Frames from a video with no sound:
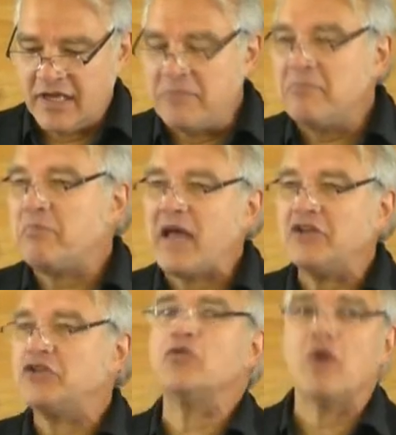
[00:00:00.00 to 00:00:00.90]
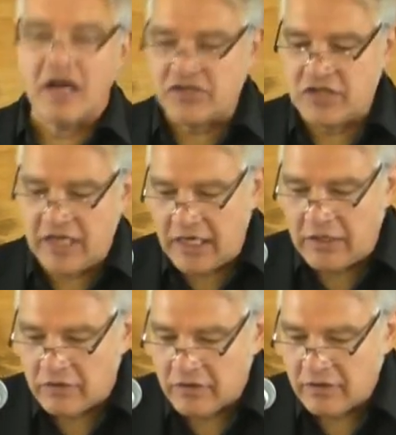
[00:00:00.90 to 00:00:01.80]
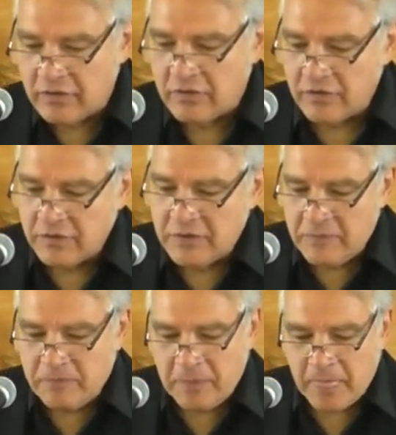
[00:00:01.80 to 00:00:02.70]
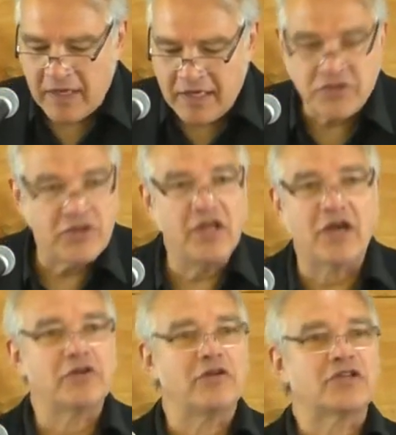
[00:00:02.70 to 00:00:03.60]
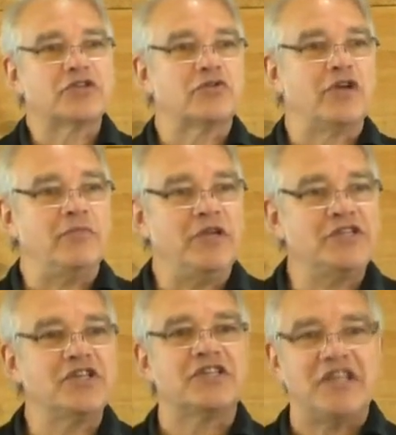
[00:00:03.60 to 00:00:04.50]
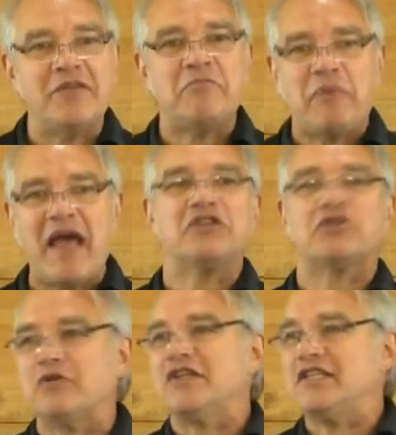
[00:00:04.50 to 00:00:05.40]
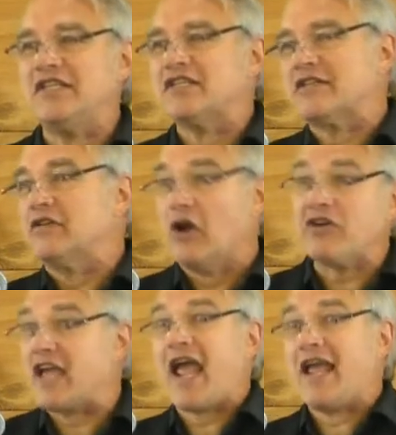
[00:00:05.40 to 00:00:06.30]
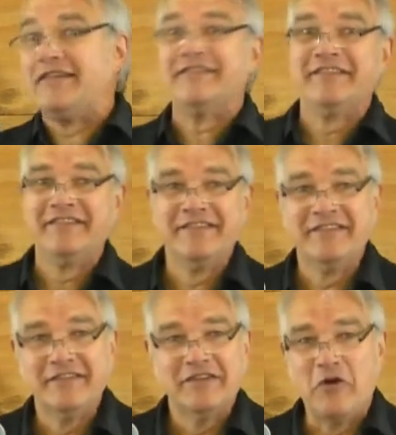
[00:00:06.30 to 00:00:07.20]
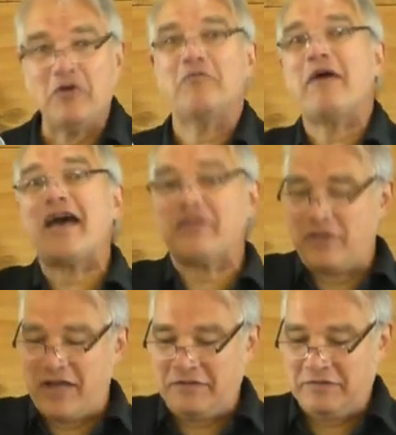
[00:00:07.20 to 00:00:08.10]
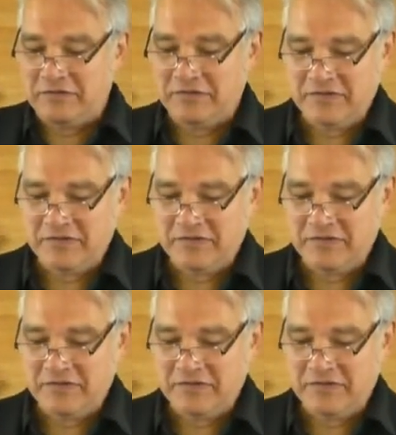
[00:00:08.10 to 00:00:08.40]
impetuosity into the other extreme. He's just impetuous. He just, okay, whole bath then.